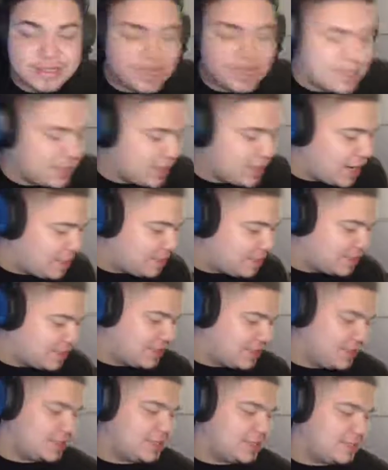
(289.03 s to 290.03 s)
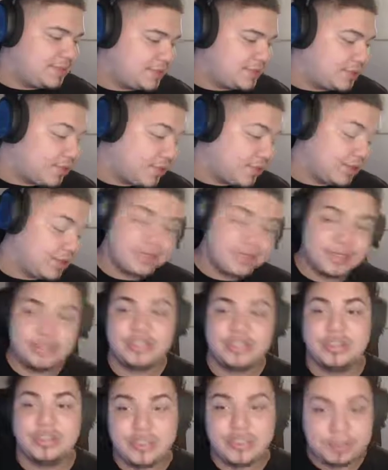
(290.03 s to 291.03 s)
the Hybrid Saiyan team is honestly just
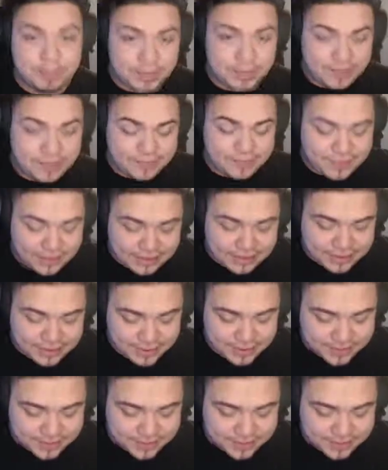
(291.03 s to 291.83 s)
beefy as hell.